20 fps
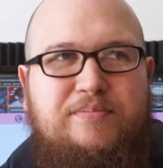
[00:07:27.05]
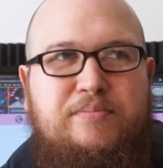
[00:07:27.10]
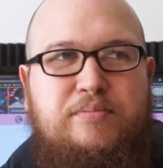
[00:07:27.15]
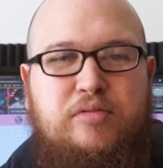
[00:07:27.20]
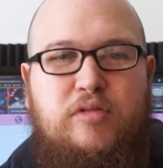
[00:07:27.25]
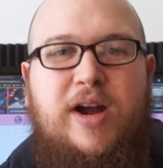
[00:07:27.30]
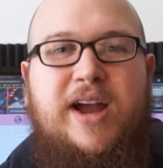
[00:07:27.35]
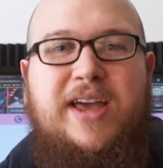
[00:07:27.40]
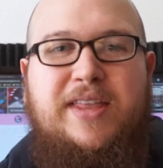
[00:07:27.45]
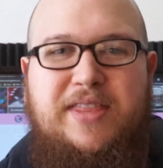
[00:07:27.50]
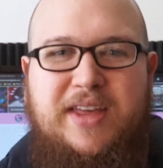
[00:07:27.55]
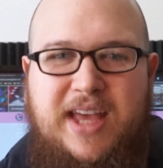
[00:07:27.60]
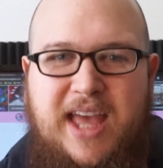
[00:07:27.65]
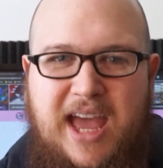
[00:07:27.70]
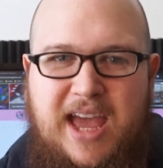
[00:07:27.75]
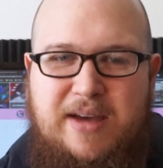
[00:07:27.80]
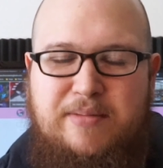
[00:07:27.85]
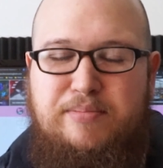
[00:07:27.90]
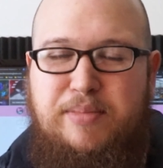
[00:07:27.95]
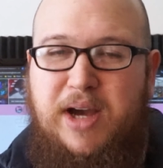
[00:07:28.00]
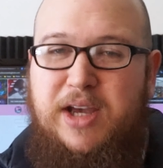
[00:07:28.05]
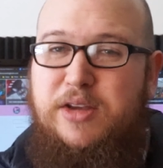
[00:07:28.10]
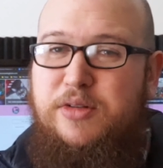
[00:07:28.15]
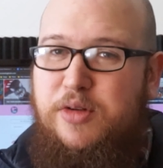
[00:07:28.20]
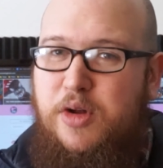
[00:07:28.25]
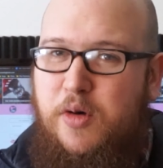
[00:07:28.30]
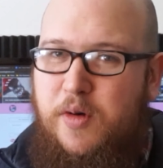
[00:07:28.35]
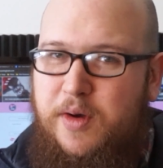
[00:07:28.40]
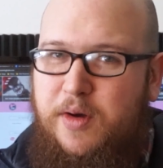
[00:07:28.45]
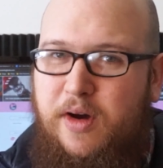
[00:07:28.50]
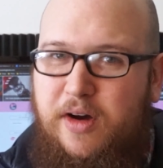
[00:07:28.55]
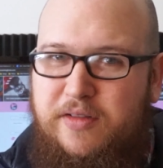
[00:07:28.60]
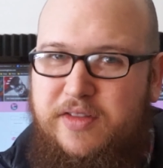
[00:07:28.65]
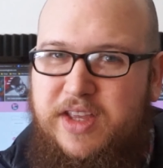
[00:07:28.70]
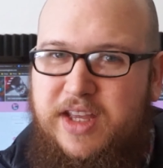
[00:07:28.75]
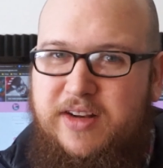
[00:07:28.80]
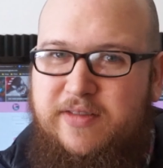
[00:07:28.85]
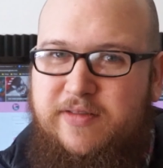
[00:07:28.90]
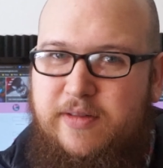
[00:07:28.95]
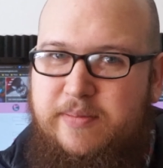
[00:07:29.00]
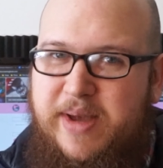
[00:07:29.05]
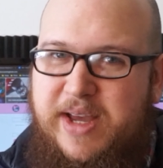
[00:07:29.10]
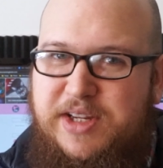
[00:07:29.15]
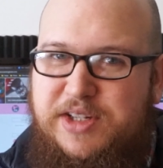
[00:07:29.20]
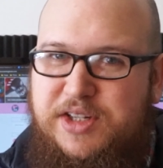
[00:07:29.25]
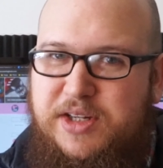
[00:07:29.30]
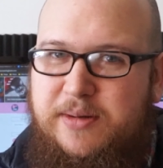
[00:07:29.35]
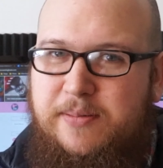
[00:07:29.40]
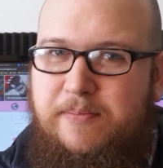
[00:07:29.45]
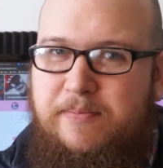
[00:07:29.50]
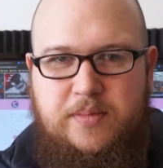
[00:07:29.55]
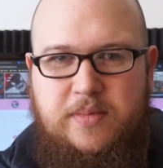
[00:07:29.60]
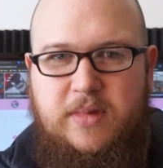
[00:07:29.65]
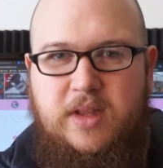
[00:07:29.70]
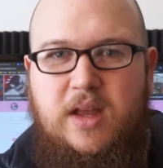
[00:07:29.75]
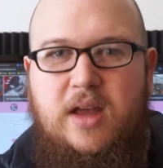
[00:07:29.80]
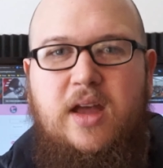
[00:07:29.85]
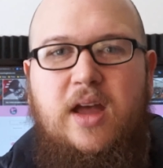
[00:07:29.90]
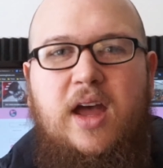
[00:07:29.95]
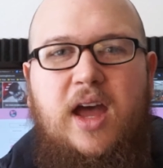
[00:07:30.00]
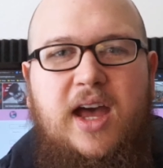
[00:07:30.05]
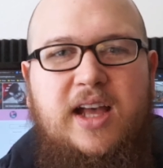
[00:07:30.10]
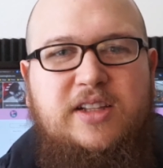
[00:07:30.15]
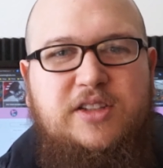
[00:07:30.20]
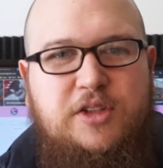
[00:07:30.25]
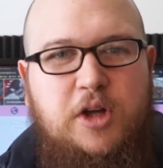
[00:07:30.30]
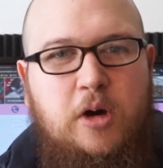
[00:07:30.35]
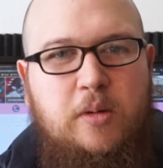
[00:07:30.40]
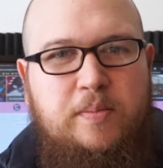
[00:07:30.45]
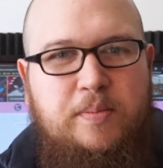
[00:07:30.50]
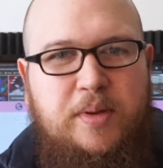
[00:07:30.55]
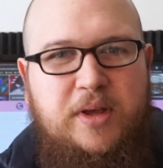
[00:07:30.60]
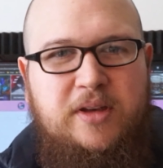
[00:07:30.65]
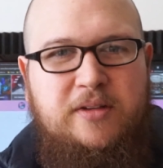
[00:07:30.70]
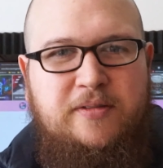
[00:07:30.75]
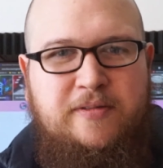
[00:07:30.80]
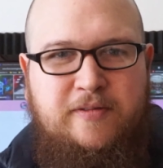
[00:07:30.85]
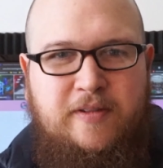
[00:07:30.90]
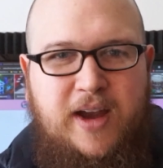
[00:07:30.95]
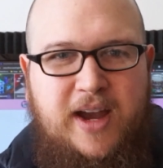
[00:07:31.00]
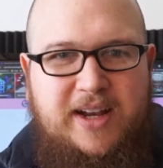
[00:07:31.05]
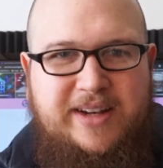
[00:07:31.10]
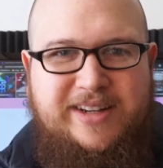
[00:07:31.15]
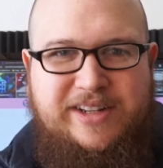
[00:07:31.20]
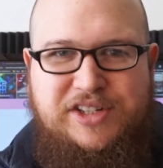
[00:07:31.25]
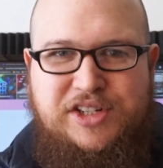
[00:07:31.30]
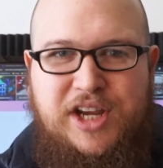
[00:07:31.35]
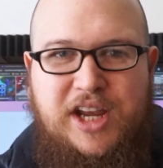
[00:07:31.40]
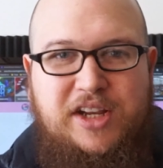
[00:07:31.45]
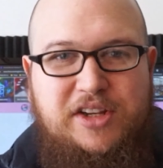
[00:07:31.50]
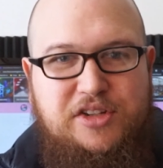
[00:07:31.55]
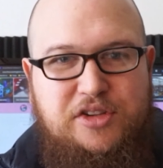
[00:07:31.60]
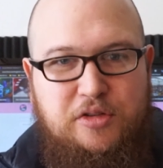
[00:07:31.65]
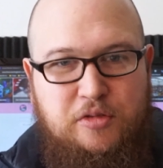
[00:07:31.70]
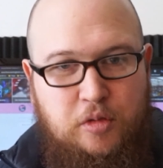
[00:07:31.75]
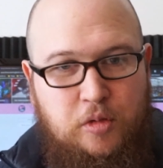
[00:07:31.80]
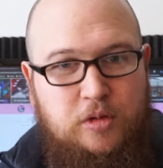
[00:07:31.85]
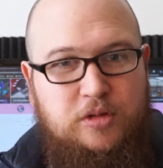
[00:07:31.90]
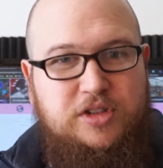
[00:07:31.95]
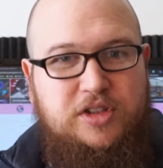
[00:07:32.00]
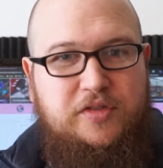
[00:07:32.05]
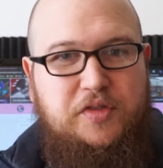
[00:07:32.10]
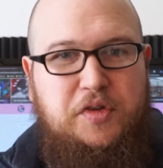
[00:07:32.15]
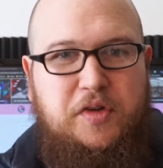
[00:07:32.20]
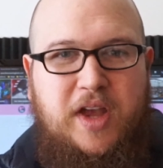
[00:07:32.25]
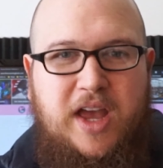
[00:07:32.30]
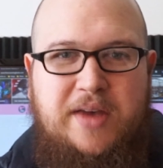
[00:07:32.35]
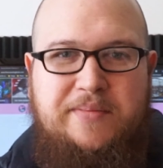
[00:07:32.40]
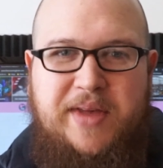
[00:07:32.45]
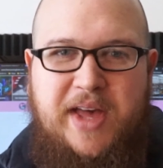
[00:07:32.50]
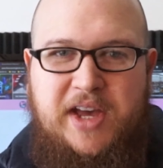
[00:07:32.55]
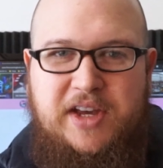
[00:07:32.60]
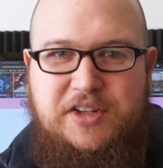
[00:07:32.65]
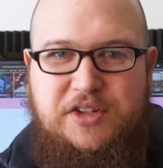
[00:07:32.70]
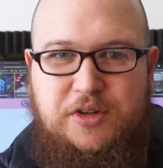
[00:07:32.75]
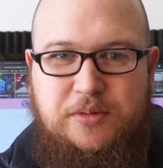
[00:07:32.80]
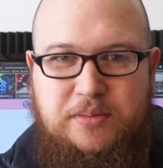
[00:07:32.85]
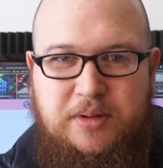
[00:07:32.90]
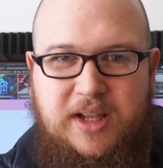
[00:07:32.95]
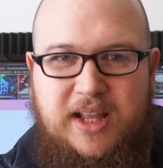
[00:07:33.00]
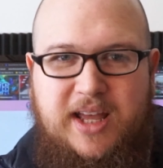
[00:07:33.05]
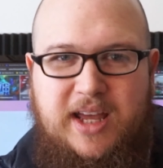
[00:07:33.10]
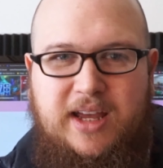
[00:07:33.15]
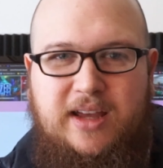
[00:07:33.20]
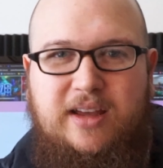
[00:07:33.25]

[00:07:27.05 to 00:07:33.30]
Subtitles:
break the game by you knowing all the information. And don't be afraid to change the rules of your game as you play.